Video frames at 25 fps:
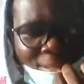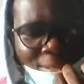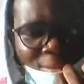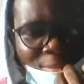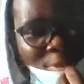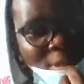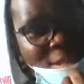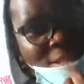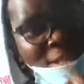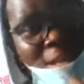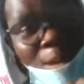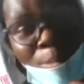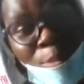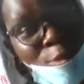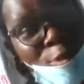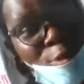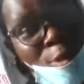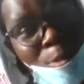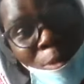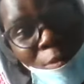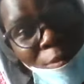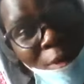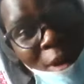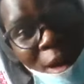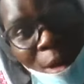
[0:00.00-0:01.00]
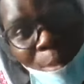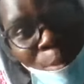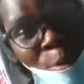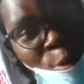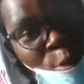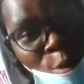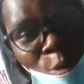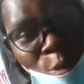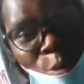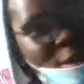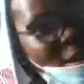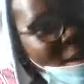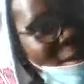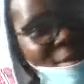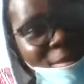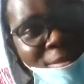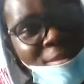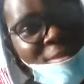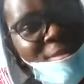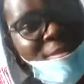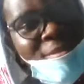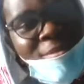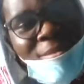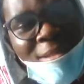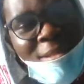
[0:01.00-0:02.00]
For example, some of you among
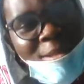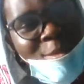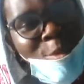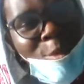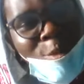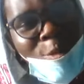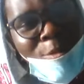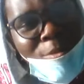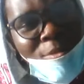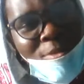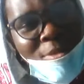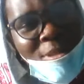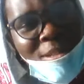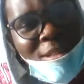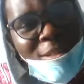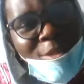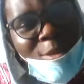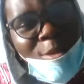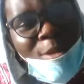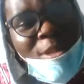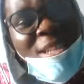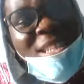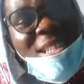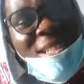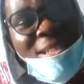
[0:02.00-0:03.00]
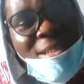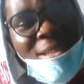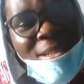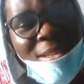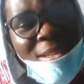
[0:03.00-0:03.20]
you always